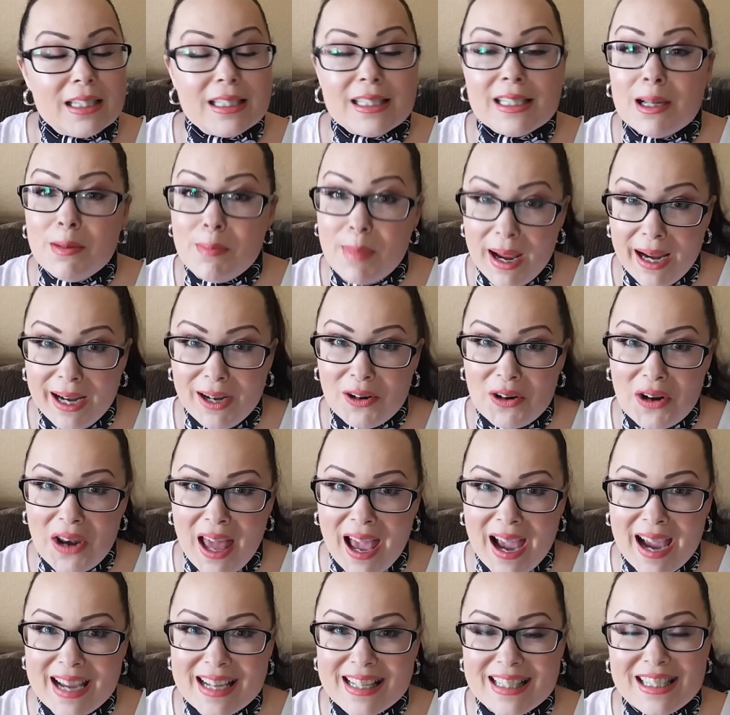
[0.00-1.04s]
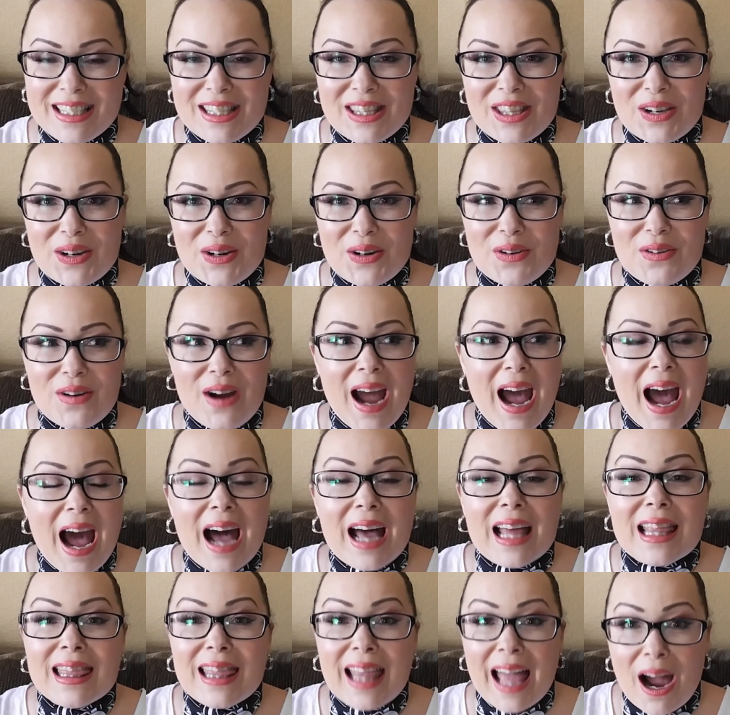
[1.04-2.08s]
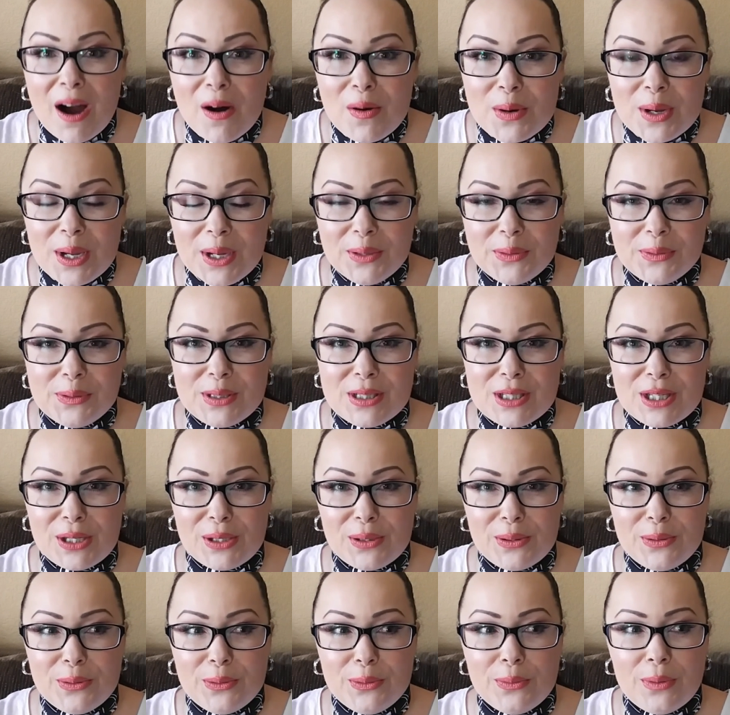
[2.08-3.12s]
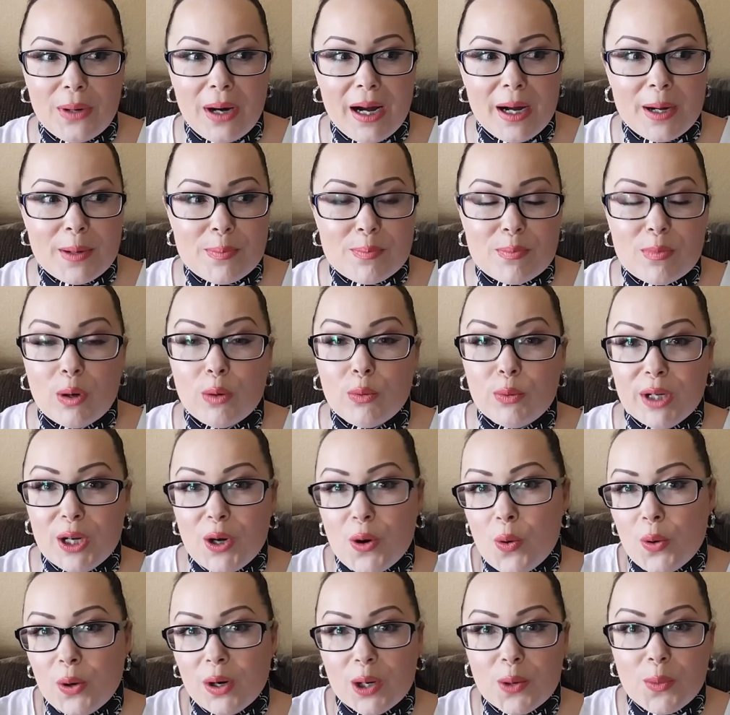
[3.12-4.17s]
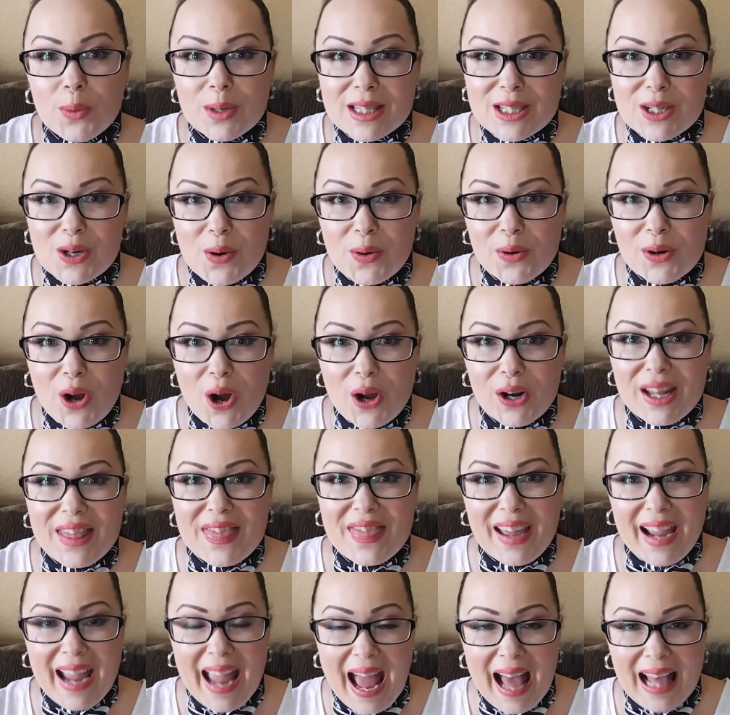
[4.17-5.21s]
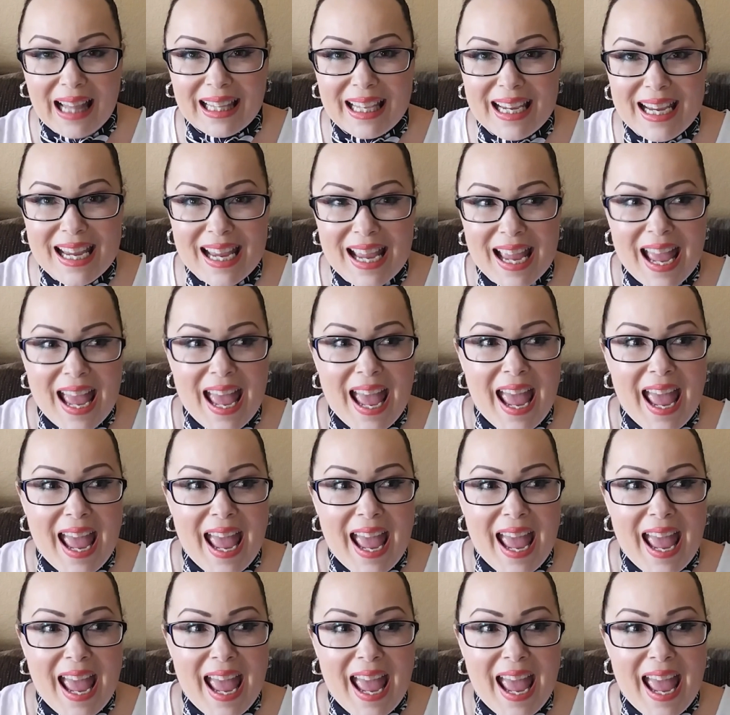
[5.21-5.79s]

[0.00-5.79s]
Some airlines, though, allow you to record what's going on in the galley.